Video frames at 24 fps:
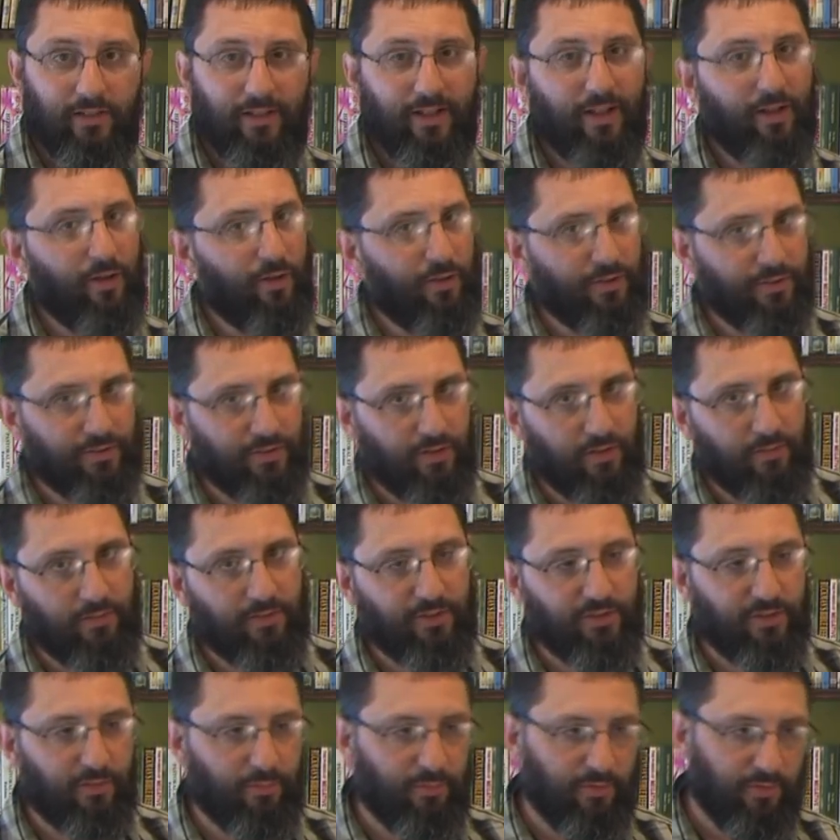They're not all
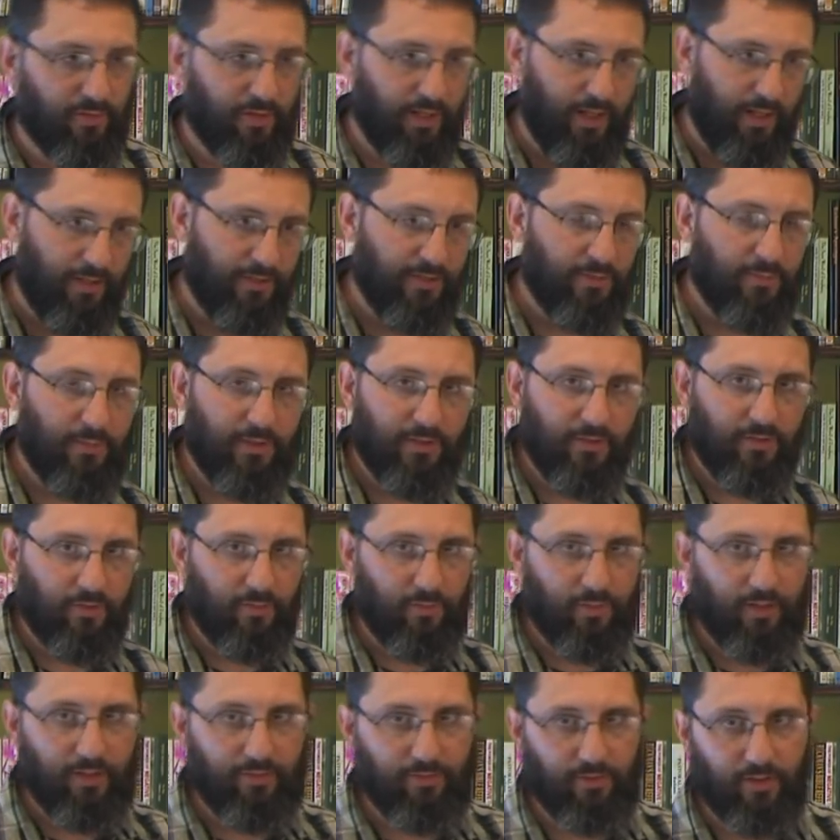sermons, some are announcements
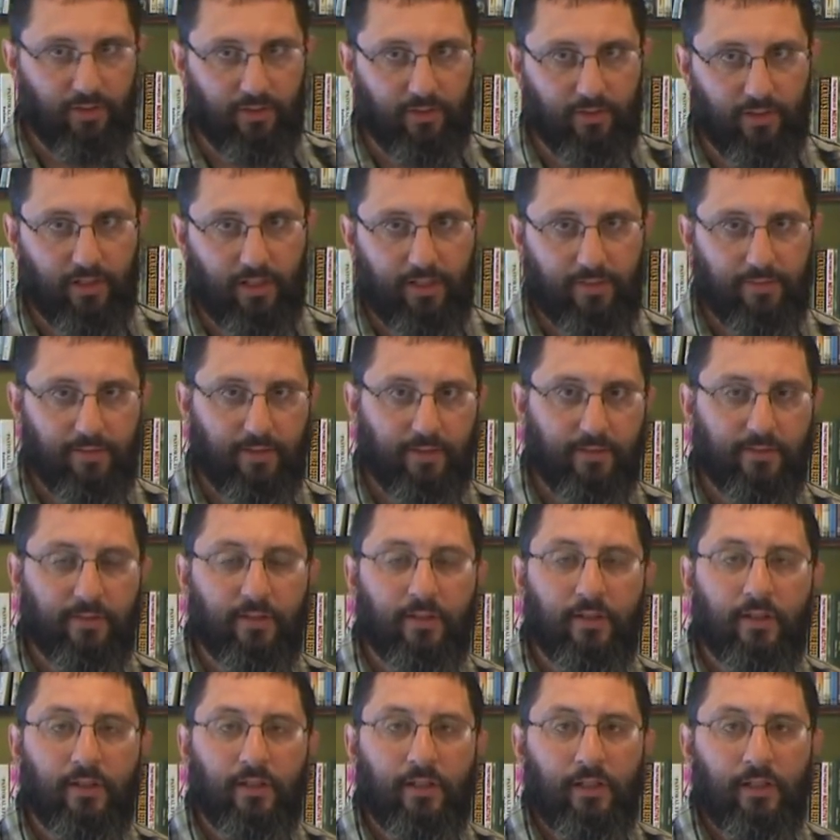or whatever other kind of things.